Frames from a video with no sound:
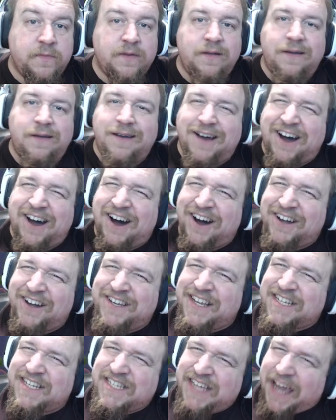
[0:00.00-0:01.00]
Oh,
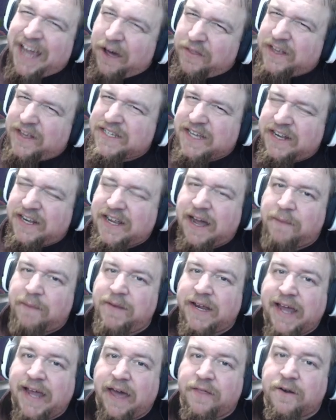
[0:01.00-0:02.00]
do you see how this can come
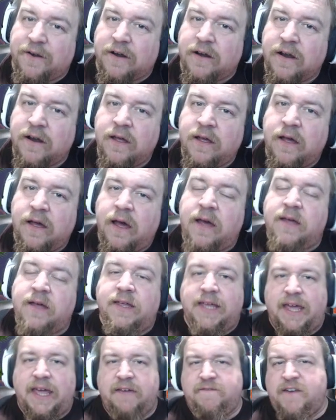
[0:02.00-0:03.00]
together?
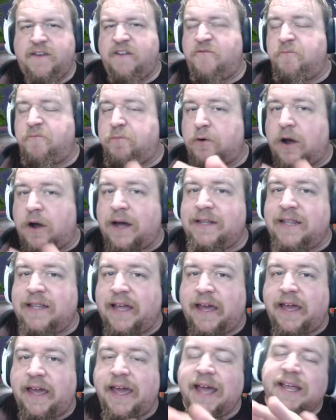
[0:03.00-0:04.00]
Even if
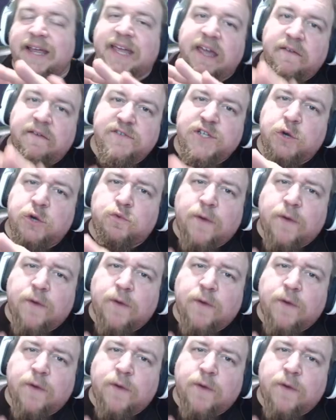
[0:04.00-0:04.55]
broadly, it gives you